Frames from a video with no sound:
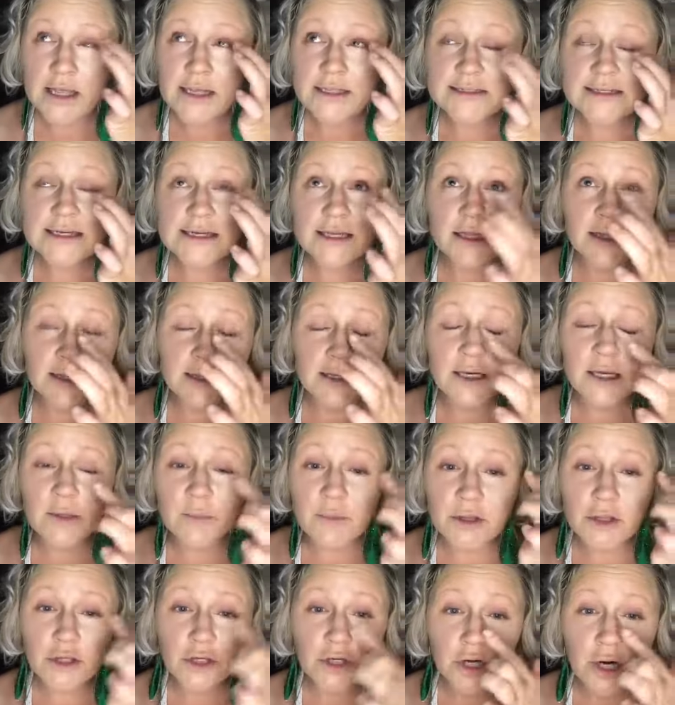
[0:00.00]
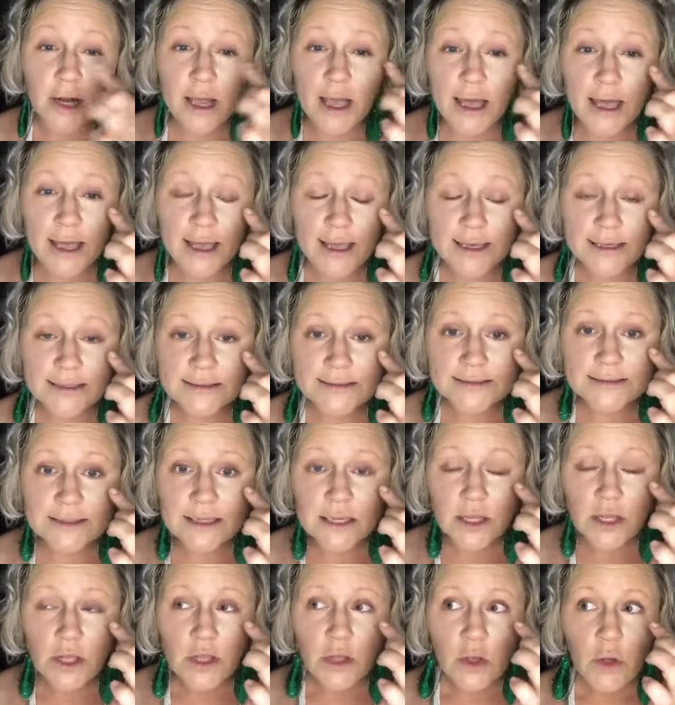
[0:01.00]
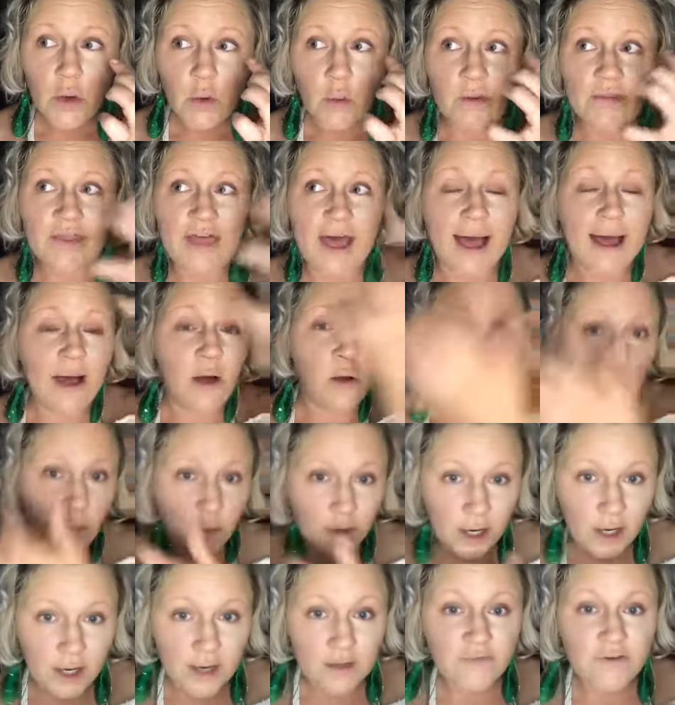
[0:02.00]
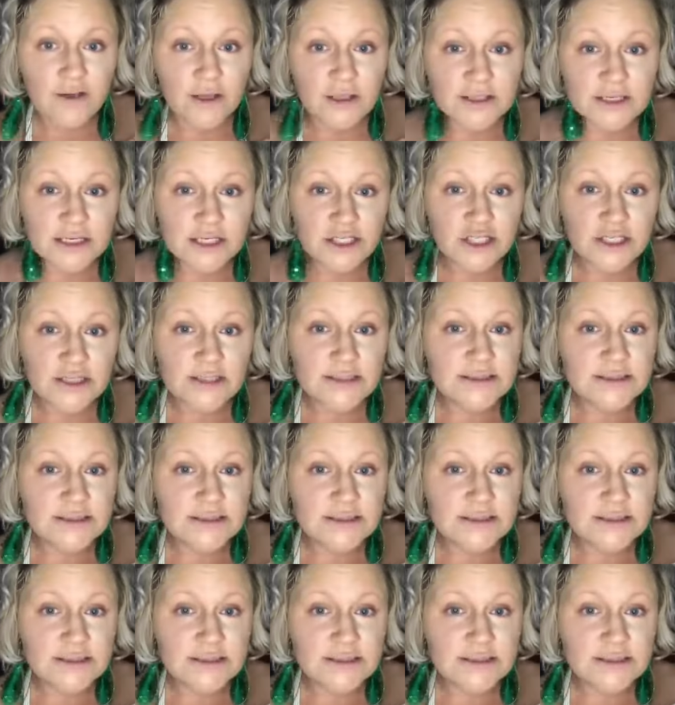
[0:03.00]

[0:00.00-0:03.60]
to clean up under your eyes without wearing foundation,